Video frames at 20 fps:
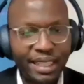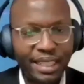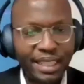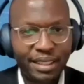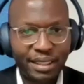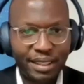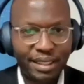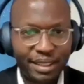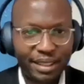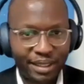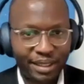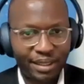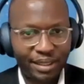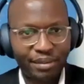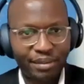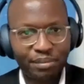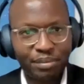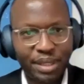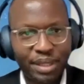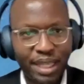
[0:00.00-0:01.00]
I think
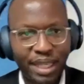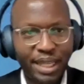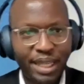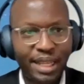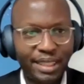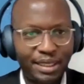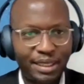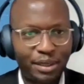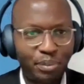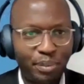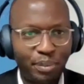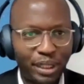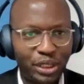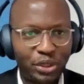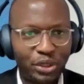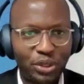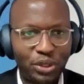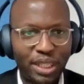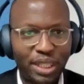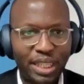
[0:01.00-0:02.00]
uh, Kenny has
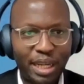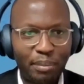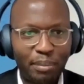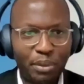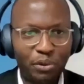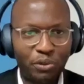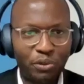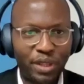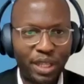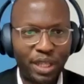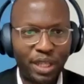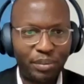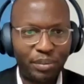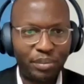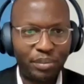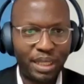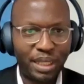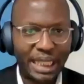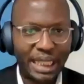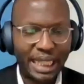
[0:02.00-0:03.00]
mentioned a number of
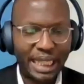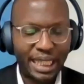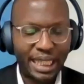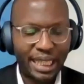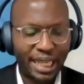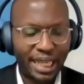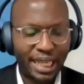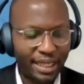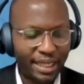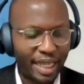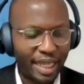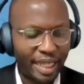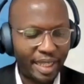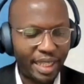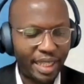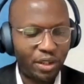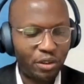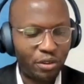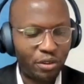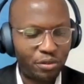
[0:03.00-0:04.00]
them, and I really like the
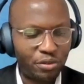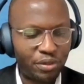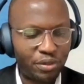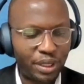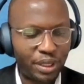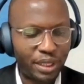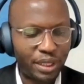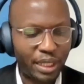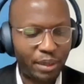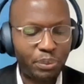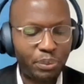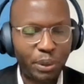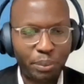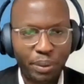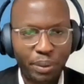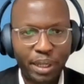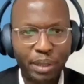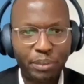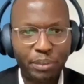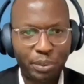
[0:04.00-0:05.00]
idea of uh,
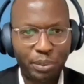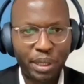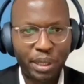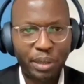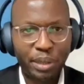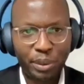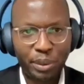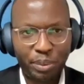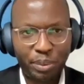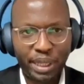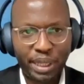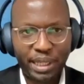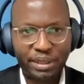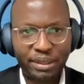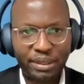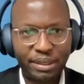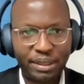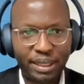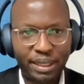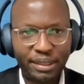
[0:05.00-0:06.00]
prepare, prepare, prepare,
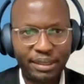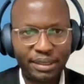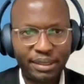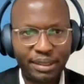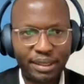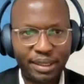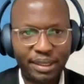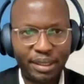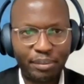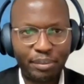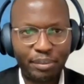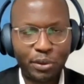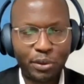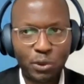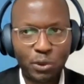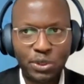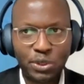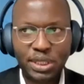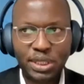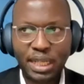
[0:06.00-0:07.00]
right? Uh,
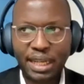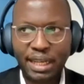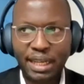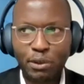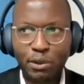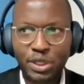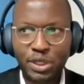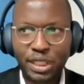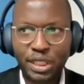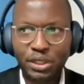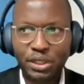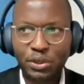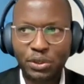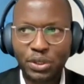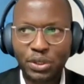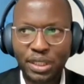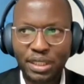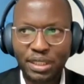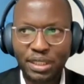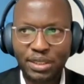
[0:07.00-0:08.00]
because a
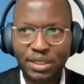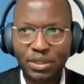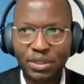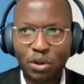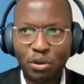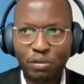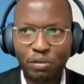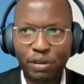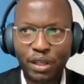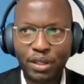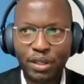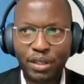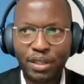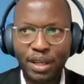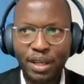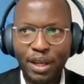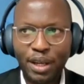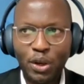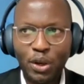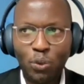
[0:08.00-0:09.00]
negotiation is
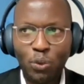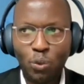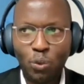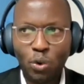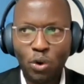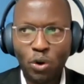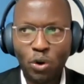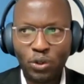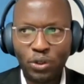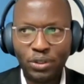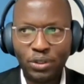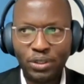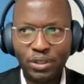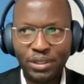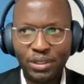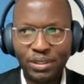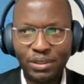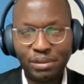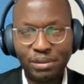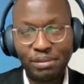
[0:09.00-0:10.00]
often
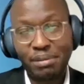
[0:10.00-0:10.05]
won.